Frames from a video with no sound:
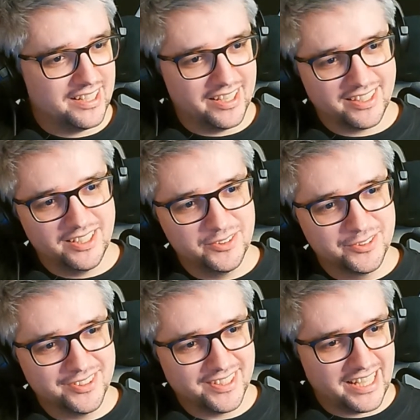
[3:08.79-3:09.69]
Hi
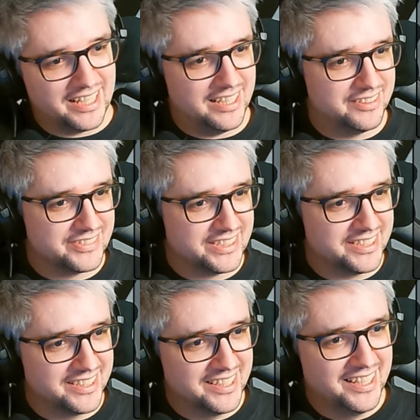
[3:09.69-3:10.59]
Gelo, hi
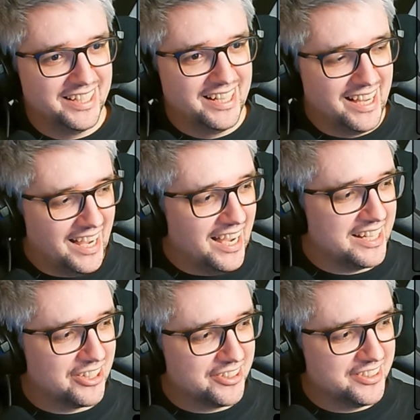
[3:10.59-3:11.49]
Levy,
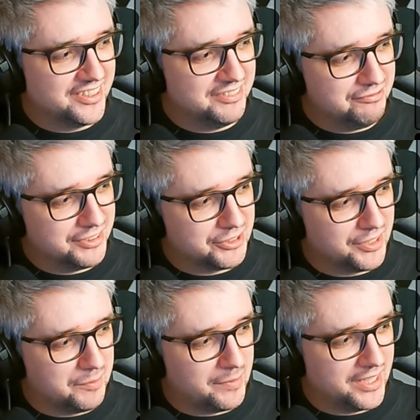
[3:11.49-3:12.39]
hi Arnon.
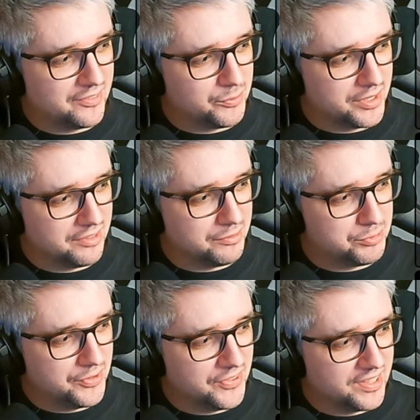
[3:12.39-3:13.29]
Figured I might as well give a
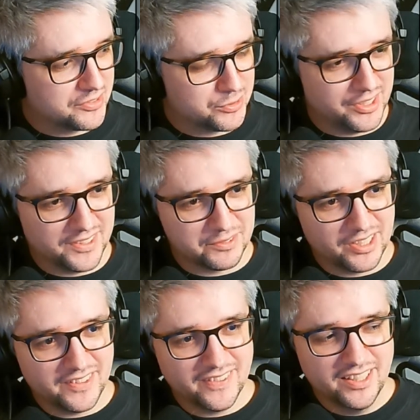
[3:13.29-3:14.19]
personalized greeting,
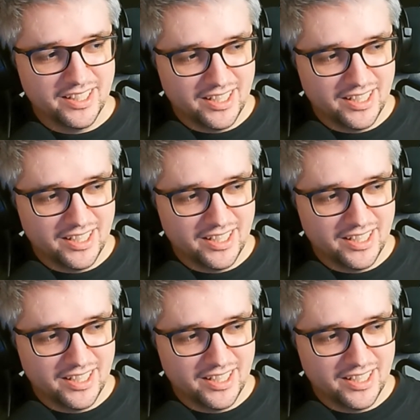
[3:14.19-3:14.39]
right?